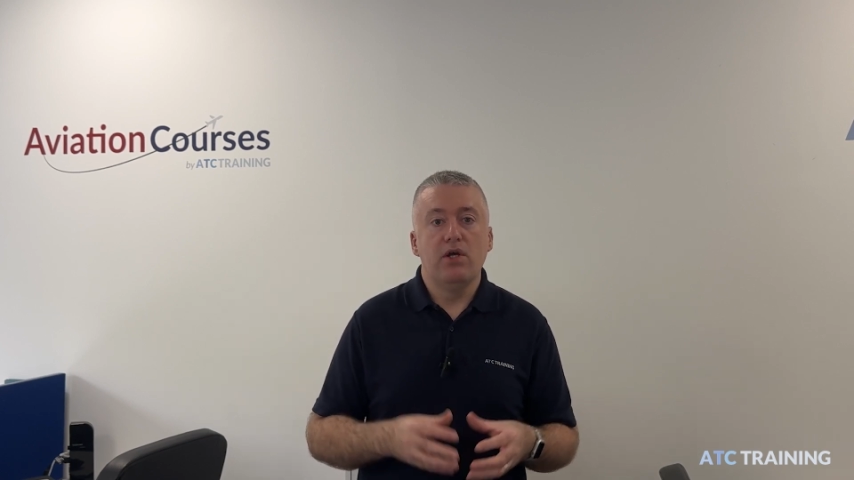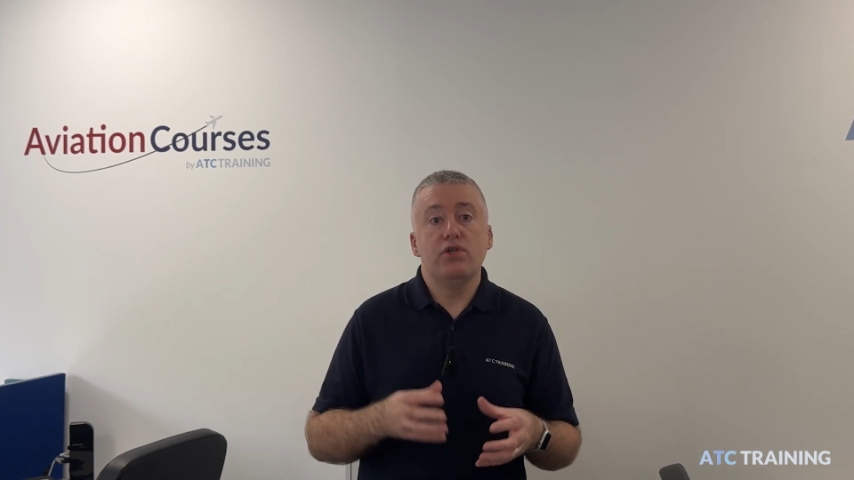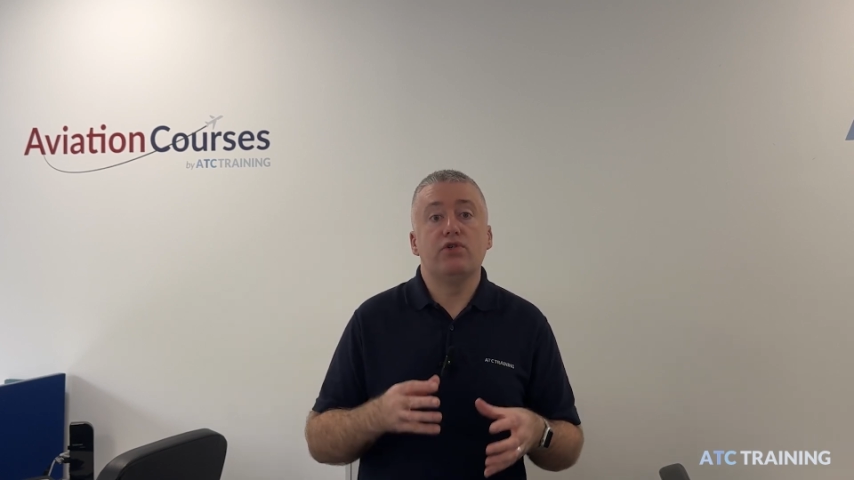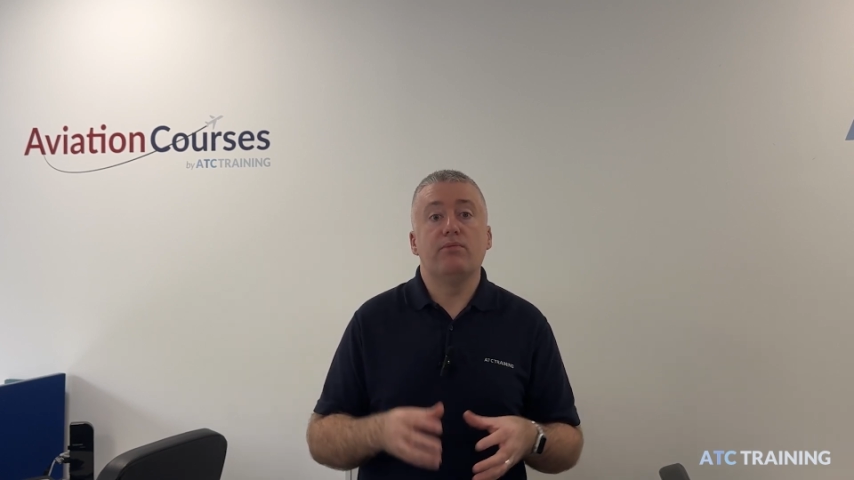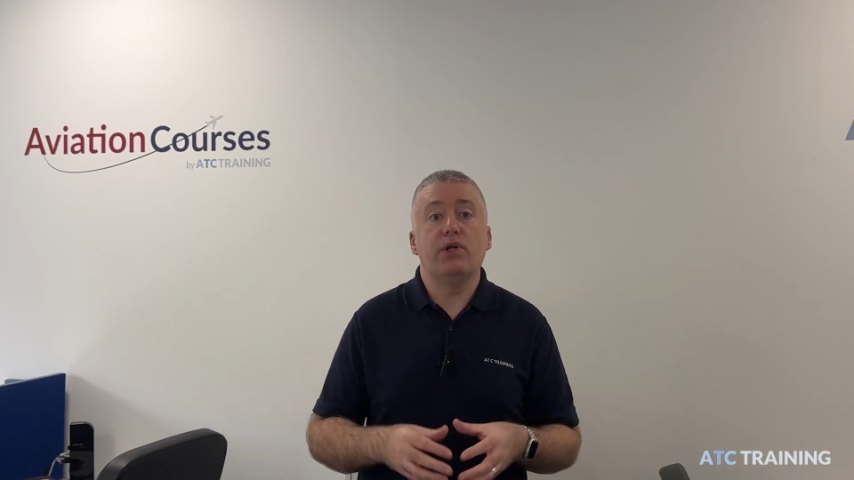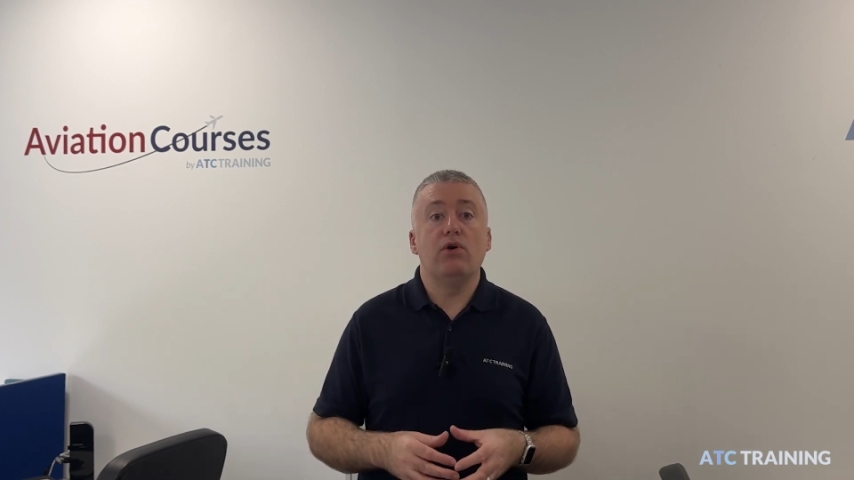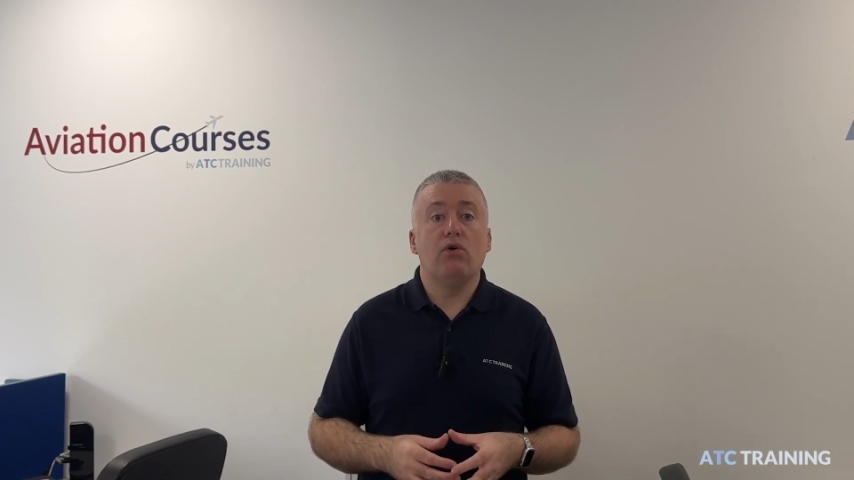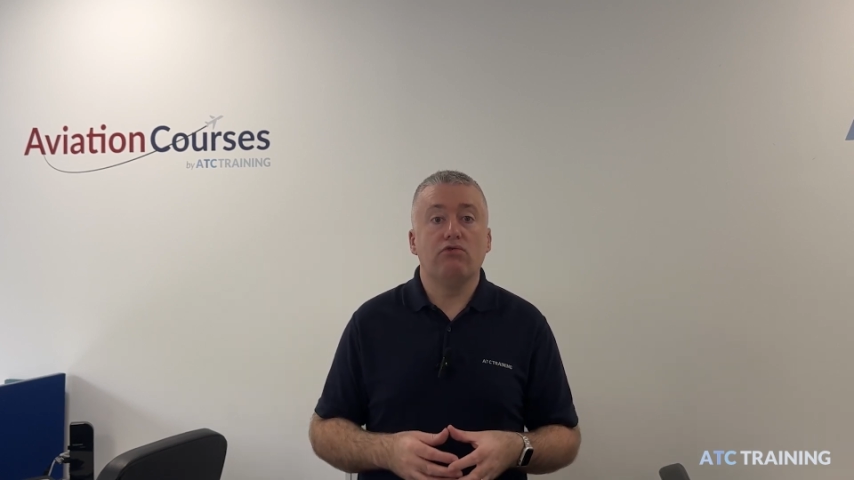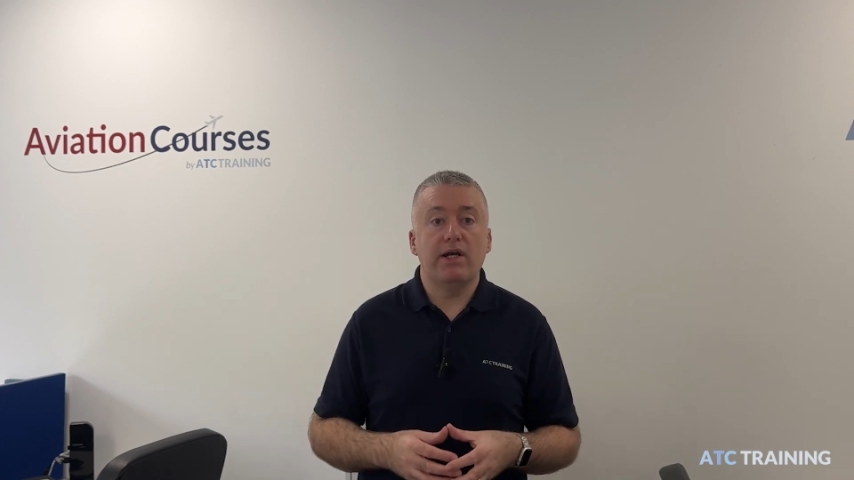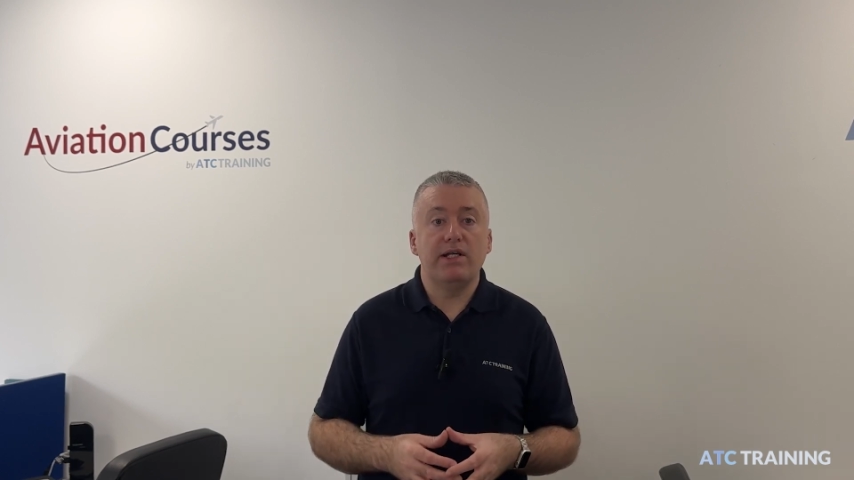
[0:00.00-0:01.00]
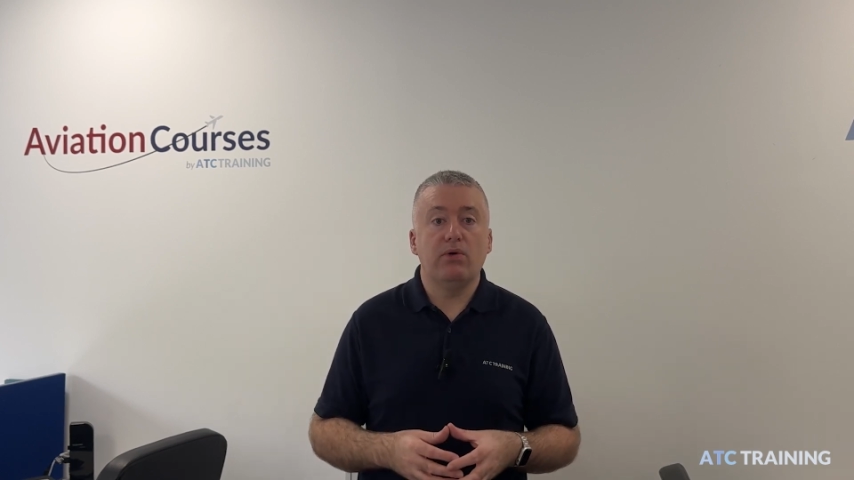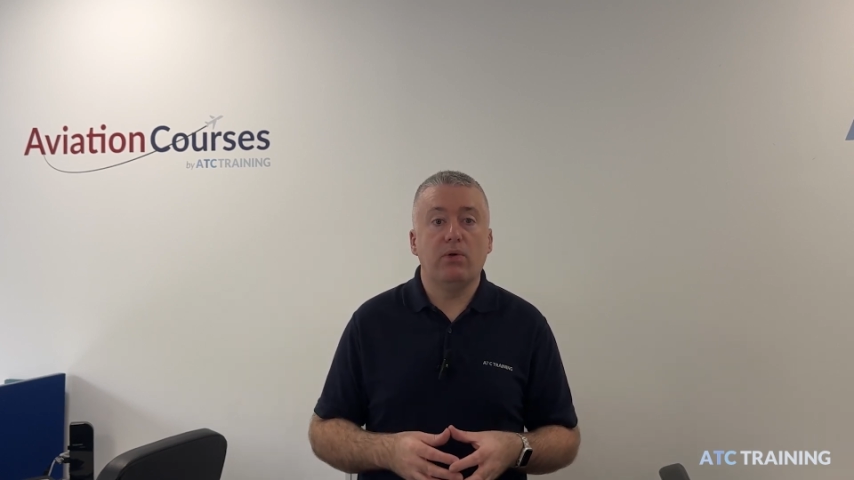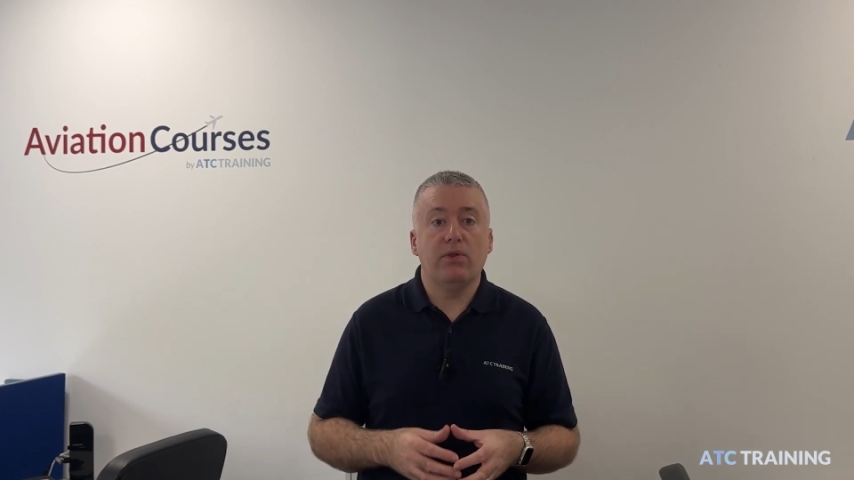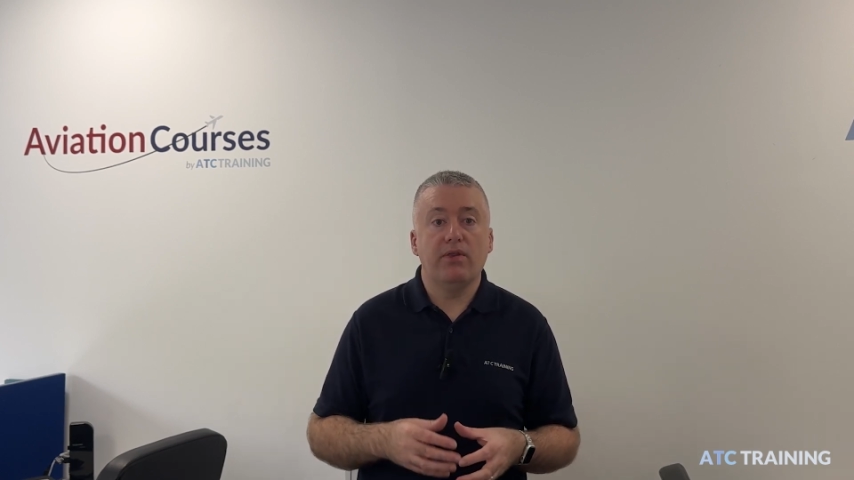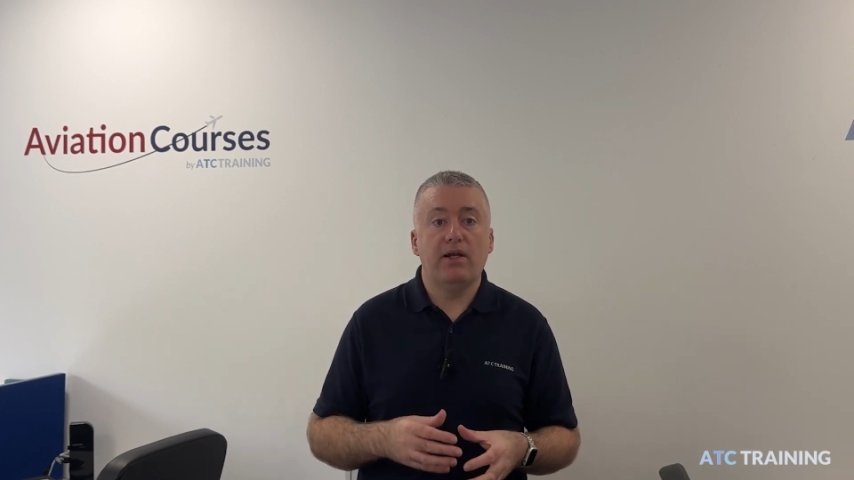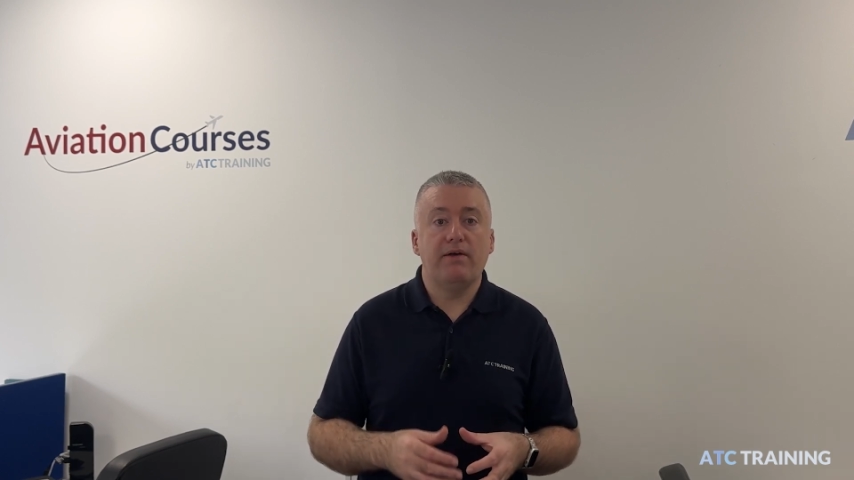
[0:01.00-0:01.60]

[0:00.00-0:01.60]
somebody already holding the